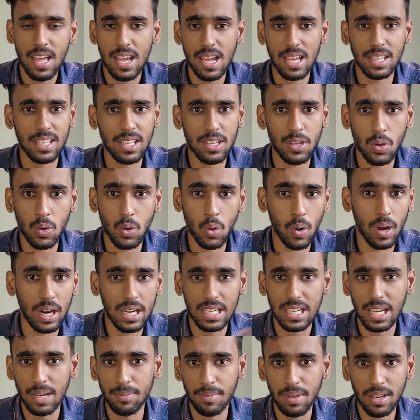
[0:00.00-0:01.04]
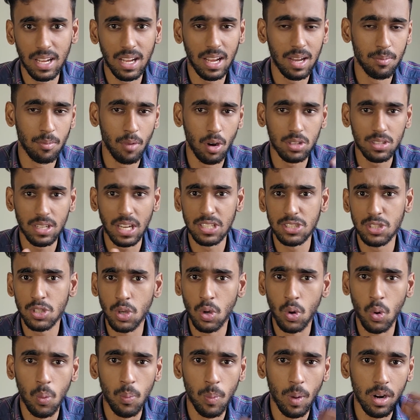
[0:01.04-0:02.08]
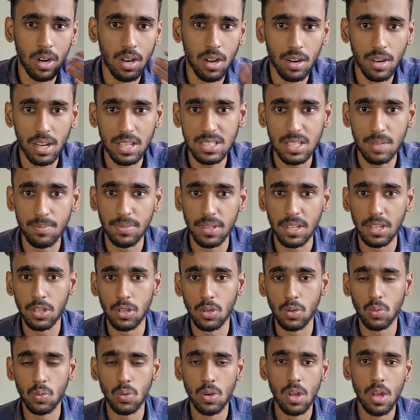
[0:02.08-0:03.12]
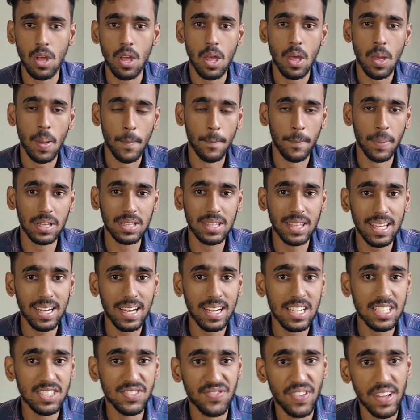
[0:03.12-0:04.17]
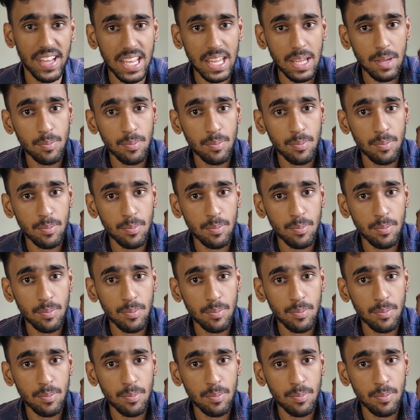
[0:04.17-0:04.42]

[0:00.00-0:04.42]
and then you go attempting a mock test, you go about learning something new. But then it is very